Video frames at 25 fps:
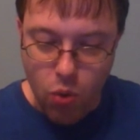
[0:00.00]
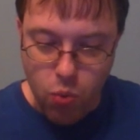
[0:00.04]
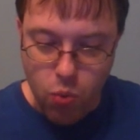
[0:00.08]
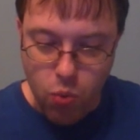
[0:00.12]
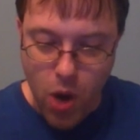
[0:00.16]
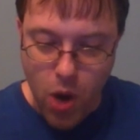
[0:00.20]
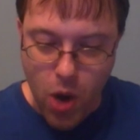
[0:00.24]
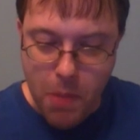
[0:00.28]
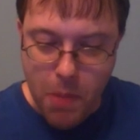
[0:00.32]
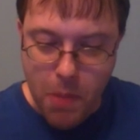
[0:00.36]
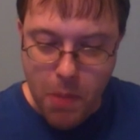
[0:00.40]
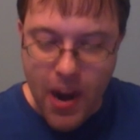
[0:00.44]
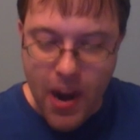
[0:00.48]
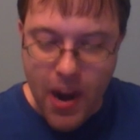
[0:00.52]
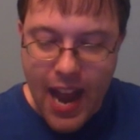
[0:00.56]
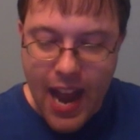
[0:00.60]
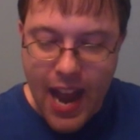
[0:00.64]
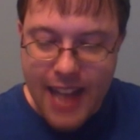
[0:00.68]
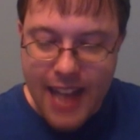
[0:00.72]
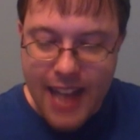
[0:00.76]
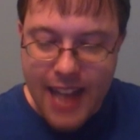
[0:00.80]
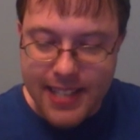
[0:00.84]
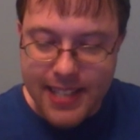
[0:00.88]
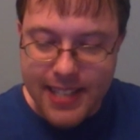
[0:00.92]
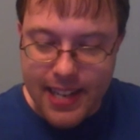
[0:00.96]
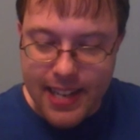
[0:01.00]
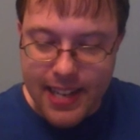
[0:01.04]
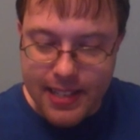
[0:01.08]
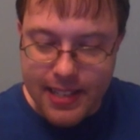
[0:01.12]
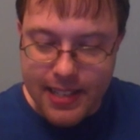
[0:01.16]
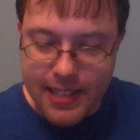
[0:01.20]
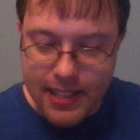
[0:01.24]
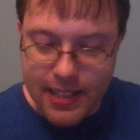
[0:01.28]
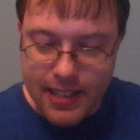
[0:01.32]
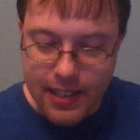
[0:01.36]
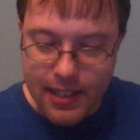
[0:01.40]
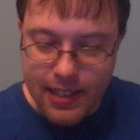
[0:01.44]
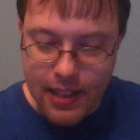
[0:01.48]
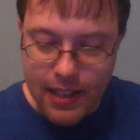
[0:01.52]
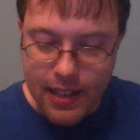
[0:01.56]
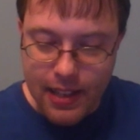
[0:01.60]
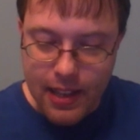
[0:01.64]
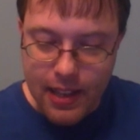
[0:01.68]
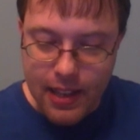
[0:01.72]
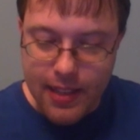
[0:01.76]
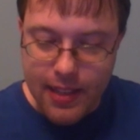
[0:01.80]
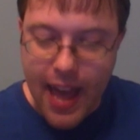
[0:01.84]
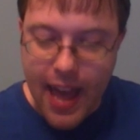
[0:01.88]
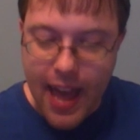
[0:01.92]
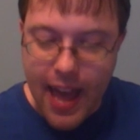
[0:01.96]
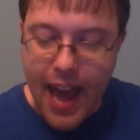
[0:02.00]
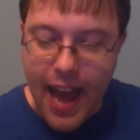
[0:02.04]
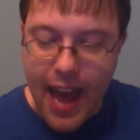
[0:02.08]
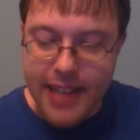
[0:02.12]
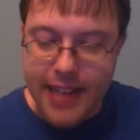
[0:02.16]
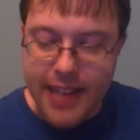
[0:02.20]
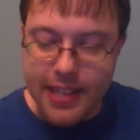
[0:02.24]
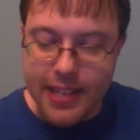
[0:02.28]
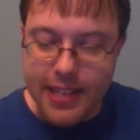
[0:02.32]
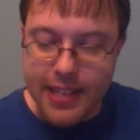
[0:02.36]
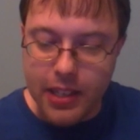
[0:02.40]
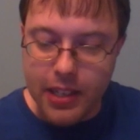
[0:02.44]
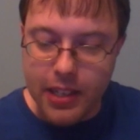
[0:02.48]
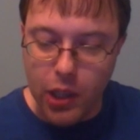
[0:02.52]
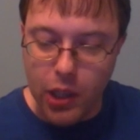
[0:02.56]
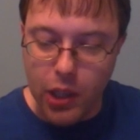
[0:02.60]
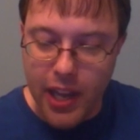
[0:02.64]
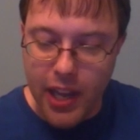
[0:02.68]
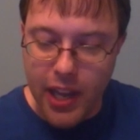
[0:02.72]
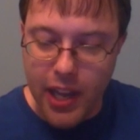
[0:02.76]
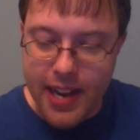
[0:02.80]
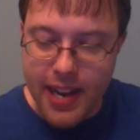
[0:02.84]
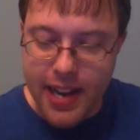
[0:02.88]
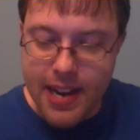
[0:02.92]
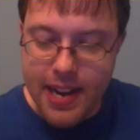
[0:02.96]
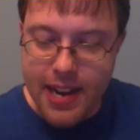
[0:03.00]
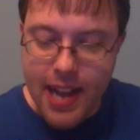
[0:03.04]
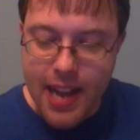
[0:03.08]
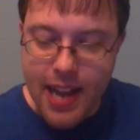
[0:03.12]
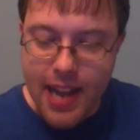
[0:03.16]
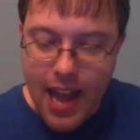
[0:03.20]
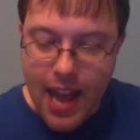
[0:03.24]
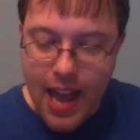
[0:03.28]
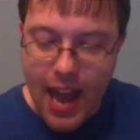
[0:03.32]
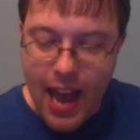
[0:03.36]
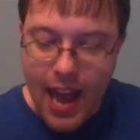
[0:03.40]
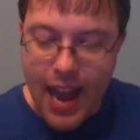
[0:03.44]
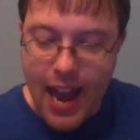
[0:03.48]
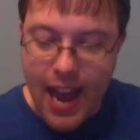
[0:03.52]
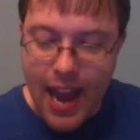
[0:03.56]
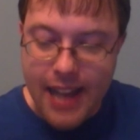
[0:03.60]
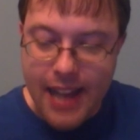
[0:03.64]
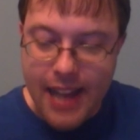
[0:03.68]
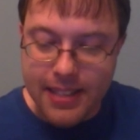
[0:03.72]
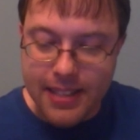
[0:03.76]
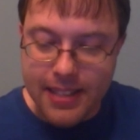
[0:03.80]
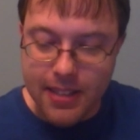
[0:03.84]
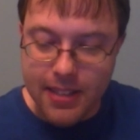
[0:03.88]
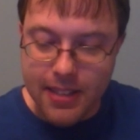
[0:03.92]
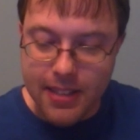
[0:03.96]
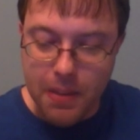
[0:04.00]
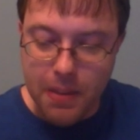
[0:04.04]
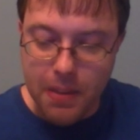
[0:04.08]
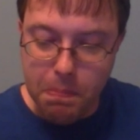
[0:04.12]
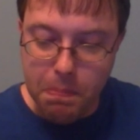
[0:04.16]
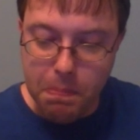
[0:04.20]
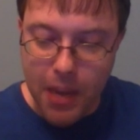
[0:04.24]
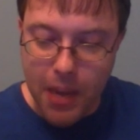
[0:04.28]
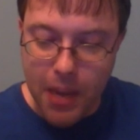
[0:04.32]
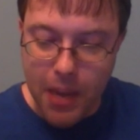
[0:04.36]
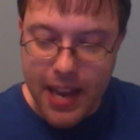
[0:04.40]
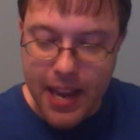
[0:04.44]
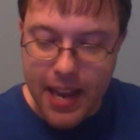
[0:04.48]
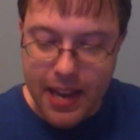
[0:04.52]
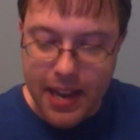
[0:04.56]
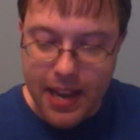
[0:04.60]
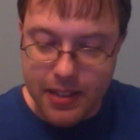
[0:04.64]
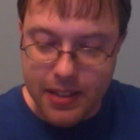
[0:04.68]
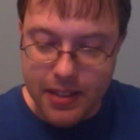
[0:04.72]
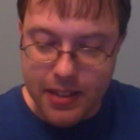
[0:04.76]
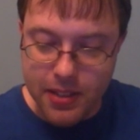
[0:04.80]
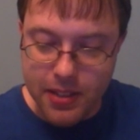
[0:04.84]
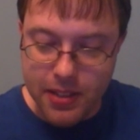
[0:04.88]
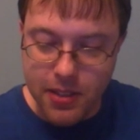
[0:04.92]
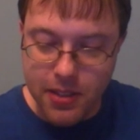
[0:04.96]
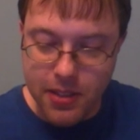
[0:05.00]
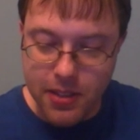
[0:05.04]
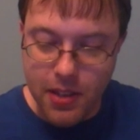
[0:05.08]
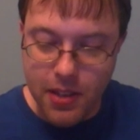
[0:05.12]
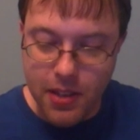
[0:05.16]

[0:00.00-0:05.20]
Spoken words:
Rumor has it that Clinton has plans